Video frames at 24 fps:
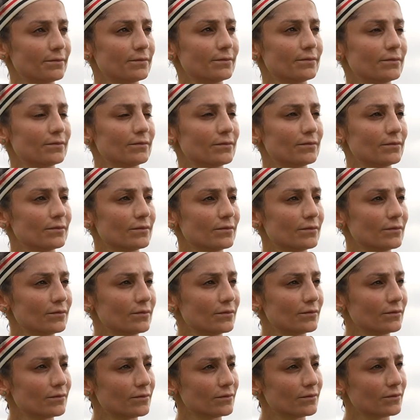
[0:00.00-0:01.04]

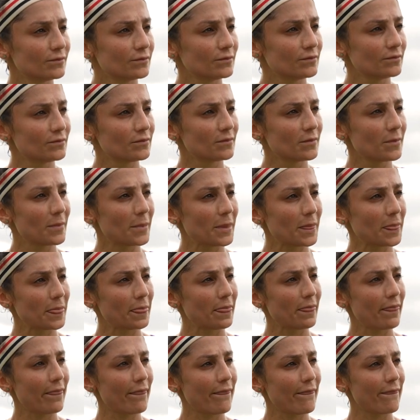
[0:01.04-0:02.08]

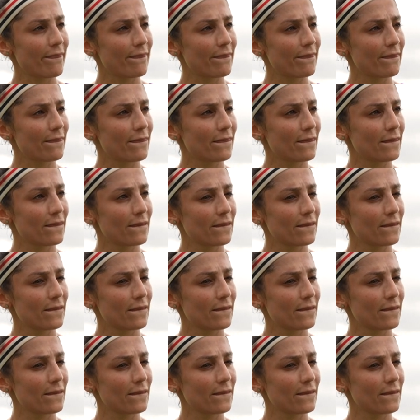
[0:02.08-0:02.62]
(no one is talking)